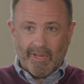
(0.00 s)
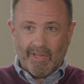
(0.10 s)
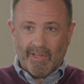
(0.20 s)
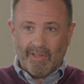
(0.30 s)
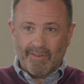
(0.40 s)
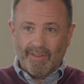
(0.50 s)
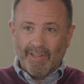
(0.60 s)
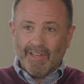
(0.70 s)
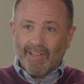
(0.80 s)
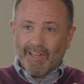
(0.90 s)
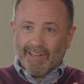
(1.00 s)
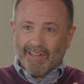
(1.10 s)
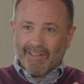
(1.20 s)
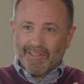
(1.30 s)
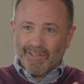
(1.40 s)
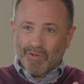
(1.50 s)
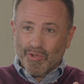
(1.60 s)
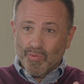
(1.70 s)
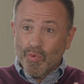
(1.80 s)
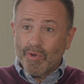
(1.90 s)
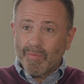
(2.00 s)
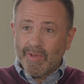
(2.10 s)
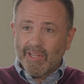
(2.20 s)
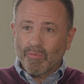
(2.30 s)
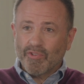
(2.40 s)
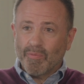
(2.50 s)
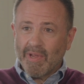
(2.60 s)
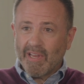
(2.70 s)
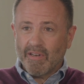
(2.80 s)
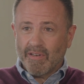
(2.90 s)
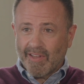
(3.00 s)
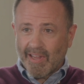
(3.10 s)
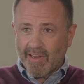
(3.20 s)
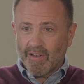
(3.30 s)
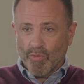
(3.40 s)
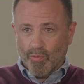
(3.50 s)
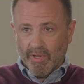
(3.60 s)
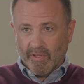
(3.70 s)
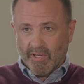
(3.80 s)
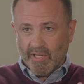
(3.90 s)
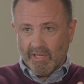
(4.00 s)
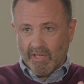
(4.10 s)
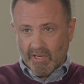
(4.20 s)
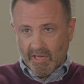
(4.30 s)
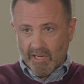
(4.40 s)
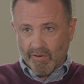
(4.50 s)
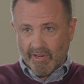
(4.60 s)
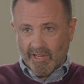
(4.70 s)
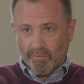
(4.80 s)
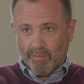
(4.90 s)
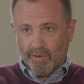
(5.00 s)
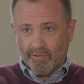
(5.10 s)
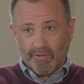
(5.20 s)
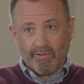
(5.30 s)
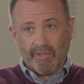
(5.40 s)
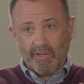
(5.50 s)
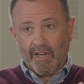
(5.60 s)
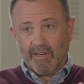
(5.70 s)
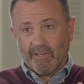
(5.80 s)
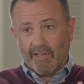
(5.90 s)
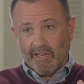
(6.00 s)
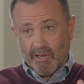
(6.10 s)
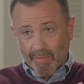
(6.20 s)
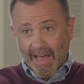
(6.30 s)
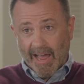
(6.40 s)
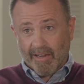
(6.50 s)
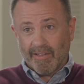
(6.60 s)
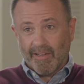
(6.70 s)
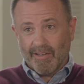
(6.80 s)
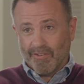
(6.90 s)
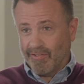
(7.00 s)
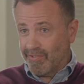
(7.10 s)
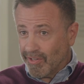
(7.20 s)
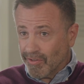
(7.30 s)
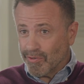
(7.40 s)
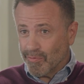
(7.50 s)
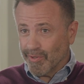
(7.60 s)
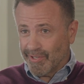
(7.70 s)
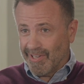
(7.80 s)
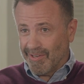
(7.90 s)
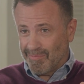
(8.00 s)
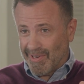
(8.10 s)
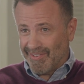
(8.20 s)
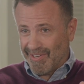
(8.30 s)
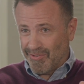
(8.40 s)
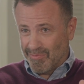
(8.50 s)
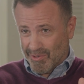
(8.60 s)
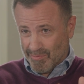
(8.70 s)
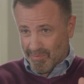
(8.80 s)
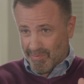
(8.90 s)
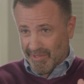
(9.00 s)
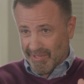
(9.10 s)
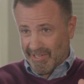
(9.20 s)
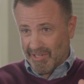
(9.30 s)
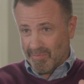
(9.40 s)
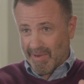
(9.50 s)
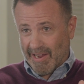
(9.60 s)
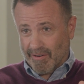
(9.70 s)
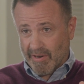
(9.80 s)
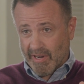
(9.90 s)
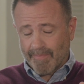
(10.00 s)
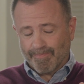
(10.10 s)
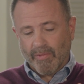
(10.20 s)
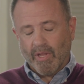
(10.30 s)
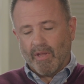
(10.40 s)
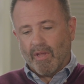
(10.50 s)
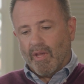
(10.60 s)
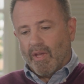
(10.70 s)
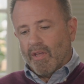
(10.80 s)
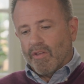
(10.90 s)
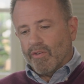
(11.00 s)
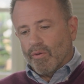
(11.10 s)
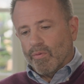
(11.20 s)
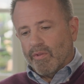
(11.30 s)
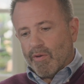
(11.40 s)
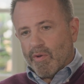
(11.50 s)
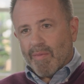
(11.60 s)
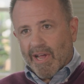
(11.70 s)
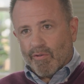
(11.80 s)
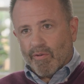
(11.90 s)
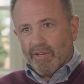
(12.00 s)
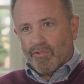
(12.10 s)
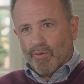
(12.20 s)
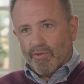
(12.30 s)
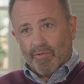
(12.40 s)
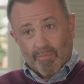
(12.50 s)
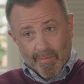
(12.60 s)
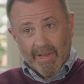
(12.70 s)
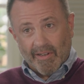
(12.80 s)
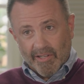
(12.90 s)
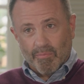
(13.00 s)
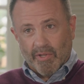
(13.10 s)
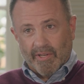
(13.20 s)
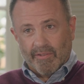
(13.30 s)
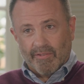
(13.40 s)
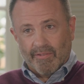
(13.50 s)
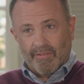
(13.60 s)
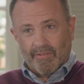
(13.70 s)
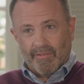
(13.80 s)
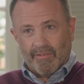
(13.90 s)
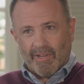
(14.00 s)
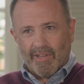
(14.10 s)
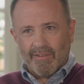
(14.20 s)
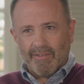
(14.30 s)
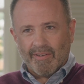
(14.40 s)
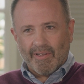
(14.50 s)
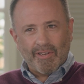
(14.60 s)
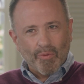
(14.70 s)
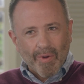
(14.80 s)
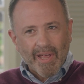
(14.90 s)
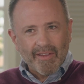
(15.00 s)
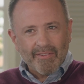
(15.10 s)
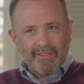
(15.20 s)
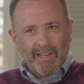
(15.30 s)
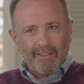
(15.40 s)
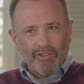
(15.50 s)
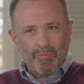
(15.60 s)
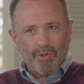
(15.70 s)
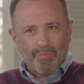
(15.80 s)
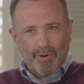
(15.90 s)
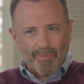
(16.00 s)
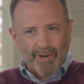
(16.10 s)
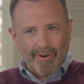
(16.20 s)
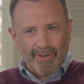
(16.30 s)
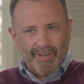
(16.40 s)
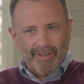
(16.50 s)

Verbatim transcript: And, uh, you know, you wouldn't be able to maintain mobility in a knee or a hip, certainly not in That's a right. back. And still, you really can't maintain too much. It's not there in spine. In back, it's right? not there in spine. So then we migrate towards metal implants. And in a way, isn't that a little bit barbaric?